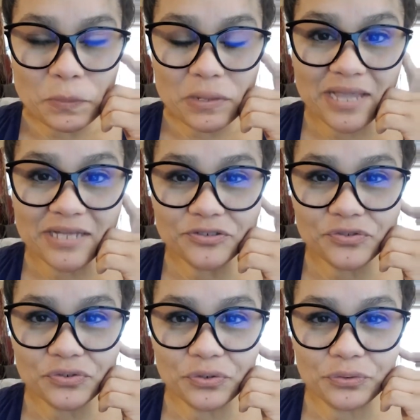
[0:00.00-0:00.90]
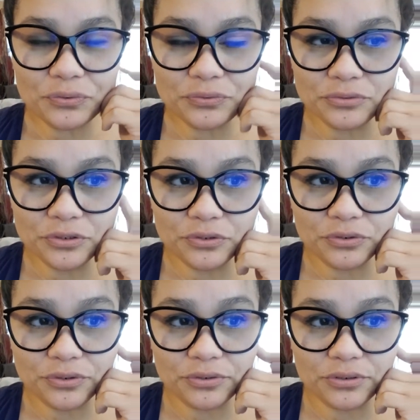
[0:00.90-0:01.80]
And so,
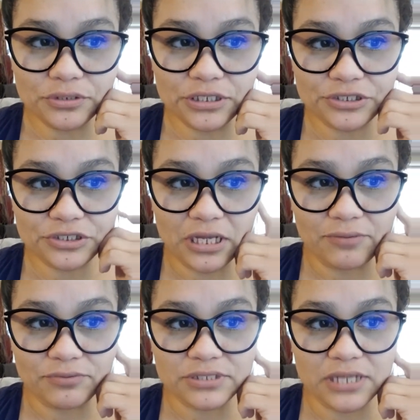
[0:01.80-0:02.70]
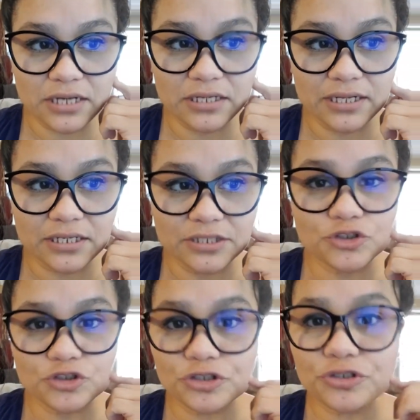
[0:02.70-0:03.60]
yesterday I was kind of like
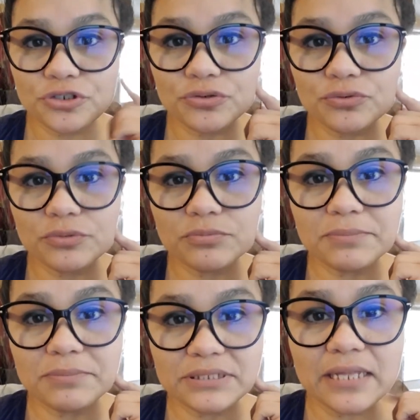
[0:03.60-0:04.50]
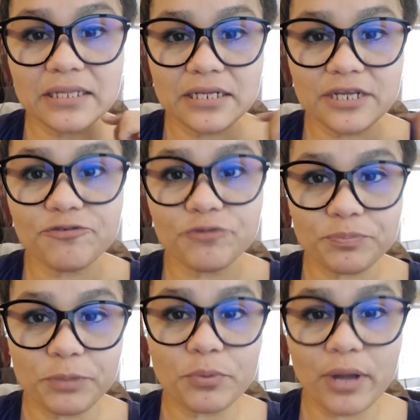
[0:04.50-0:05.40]
concerned, with the mentality of
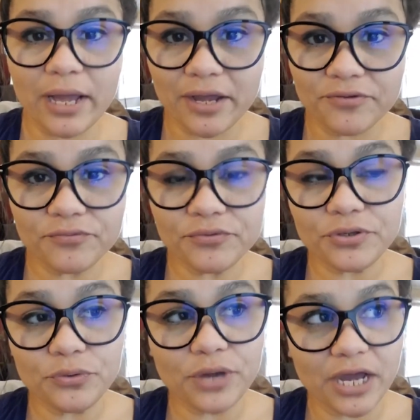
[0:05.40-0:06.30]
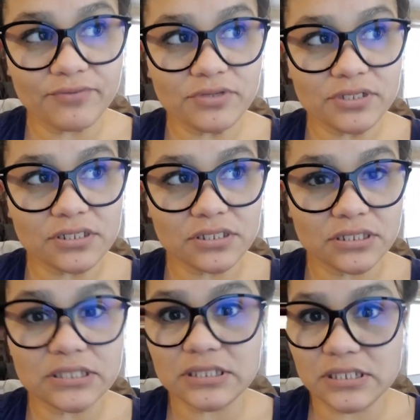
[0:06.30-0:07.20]
what people have when you have this
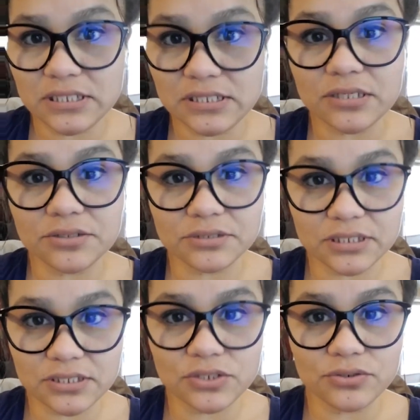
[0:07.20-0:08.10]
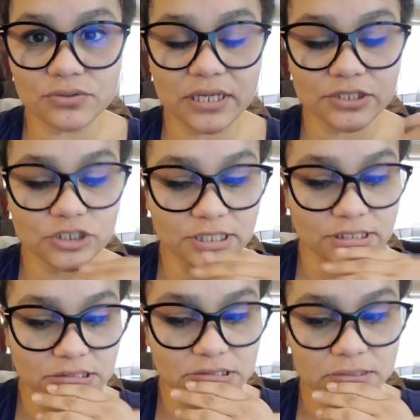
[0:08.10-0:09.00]
disease, illness, HS.